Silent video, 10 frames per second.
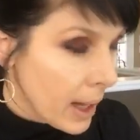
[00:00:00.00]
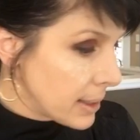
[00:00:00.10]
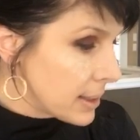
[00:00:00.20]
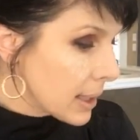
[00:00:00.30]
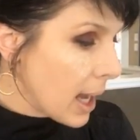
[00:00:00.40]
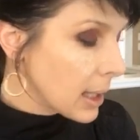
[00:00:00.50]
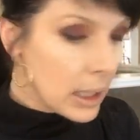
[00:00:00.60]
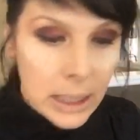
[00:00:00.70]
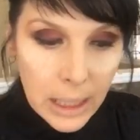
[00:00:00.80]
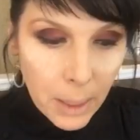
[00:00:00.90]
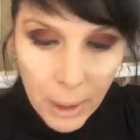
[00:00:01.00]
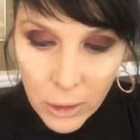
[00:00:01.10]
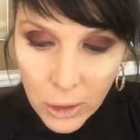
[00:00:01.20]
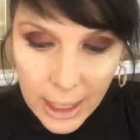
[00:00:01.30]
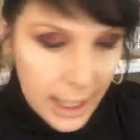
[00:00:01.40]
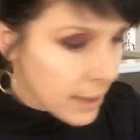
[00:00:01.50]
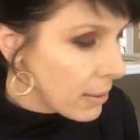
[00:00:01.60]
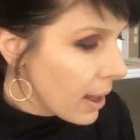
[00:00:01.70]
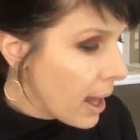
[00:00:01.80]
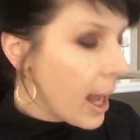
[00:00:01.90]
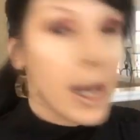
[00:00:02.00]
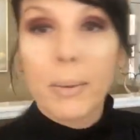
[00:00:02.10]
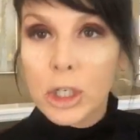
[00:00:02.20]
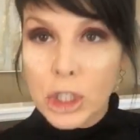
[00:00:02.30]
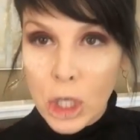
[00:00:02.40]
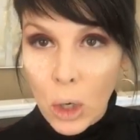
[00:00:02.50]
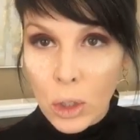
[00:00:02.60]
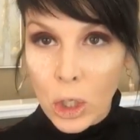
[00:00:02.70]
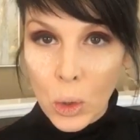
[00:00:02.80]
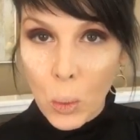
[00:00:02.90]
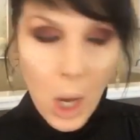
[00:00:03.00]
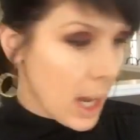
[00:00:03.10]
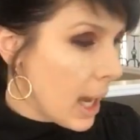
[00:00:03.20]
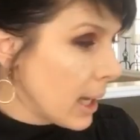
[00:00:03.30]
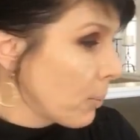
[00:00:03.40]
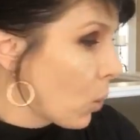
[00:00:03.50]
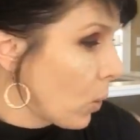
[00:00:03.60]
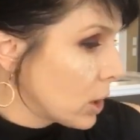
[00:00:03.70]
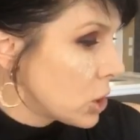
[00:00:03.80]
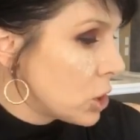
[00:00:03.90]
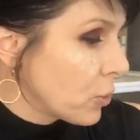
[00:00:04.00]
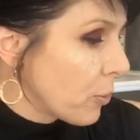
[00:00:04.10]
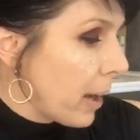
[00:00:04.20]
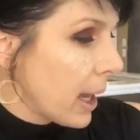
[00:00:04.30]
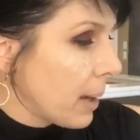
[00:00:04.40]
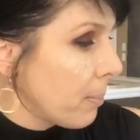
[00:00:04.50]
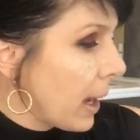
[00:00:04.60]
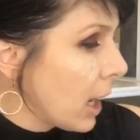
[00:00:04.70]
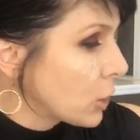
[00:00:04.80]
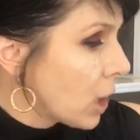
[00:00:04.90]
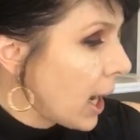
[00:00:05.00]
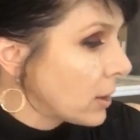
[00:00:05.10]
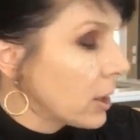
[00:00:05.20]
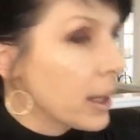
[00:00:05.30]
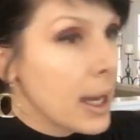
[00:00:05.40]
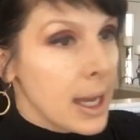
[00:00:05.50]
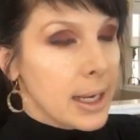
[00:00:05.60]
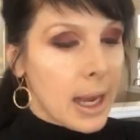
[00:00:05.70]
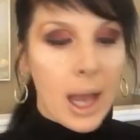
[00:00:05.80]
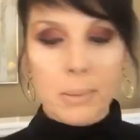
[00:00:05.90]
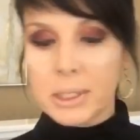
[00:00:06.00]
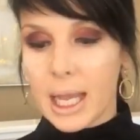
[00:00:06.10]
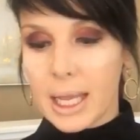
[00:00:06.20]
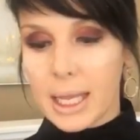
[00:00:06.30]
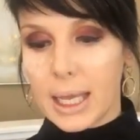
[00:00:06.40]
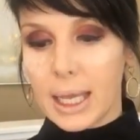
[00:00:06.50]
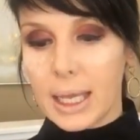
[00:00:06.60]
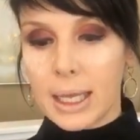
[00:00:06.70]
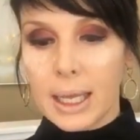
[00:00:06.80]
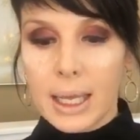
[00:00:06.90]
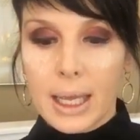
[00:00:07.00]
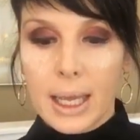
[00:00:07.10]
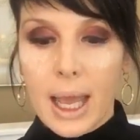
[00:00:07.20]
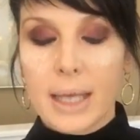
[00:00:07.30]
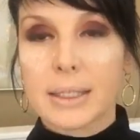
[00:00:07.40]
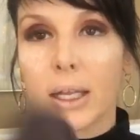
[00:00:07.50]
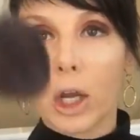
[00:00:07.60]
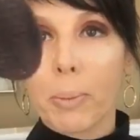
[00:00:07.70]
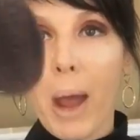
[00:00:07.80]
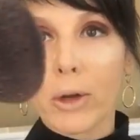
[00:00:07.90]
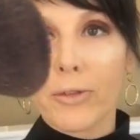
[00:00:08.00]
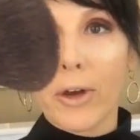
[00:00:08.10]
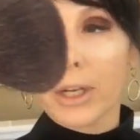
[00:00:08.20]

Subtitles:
I need to kind of clean up underneath, and I'm gonna show you what I'm going to do for my under eye look. Now I'm taking Estee Lauder Powder